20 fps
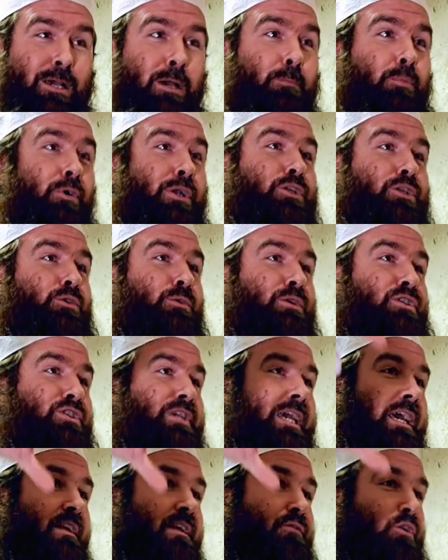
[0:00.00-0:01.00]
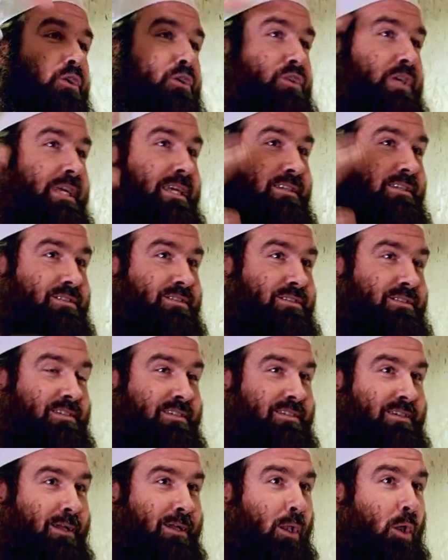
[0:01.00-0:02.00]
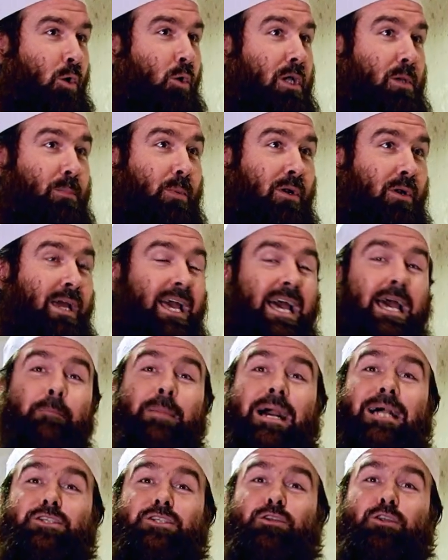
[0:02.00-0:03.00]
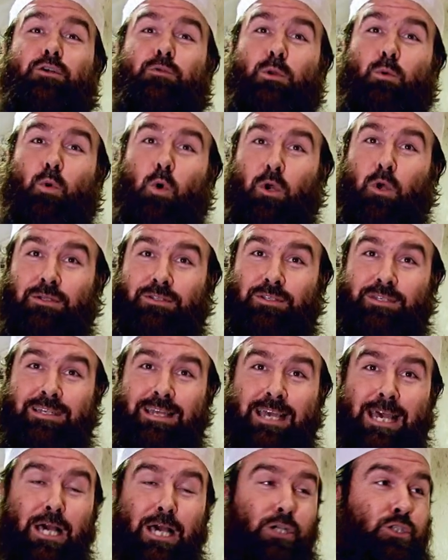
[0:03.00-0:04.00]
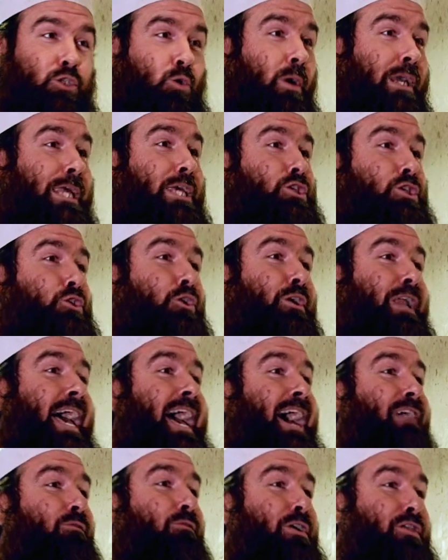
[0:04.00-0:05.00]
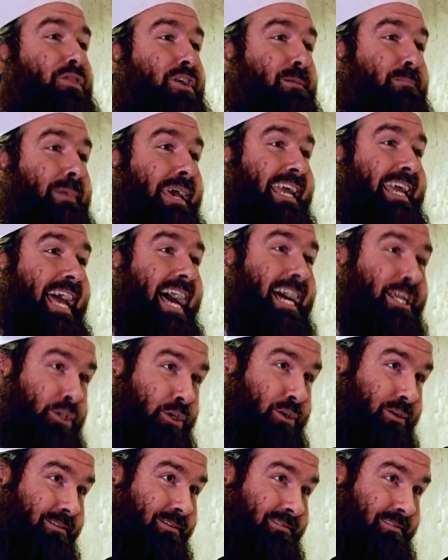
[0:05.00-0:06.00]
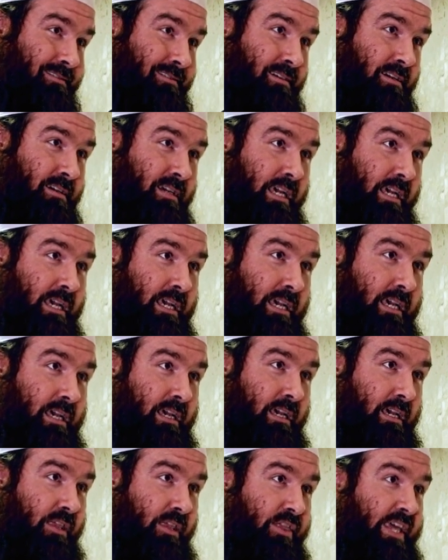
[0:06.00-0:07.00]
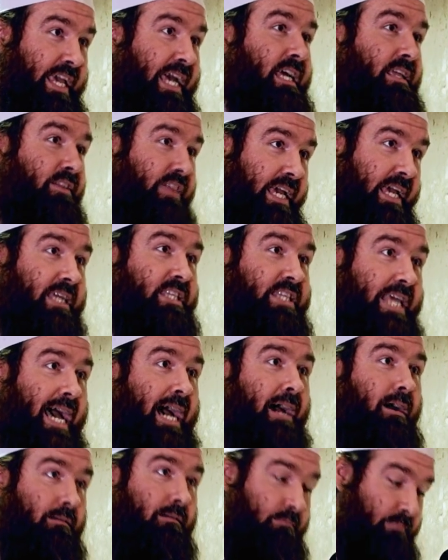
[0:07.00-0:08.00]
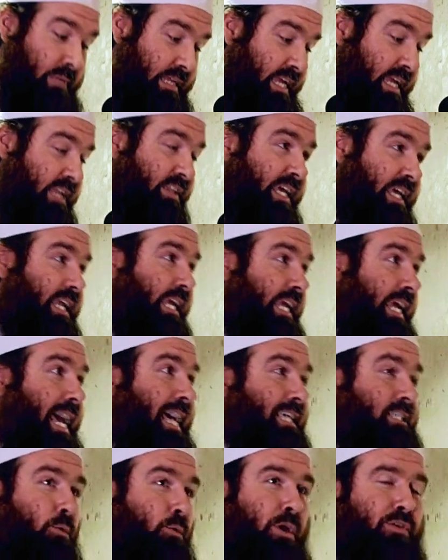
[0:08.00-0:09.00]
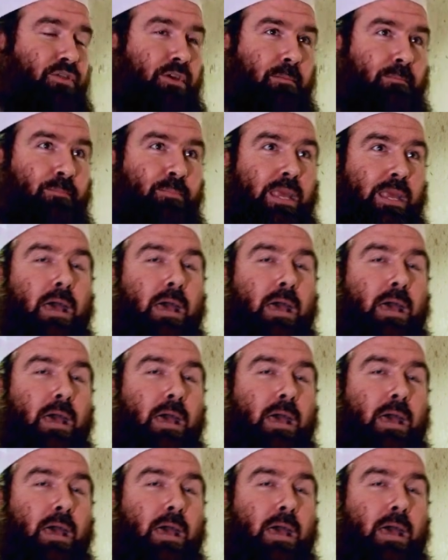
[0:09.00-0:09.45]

Put into his scale of good deeds. Allahu Akbar. Imagine the reward. So what he should have with him in ajr, the, uh, the ada, I mean, he did it, he has it with him.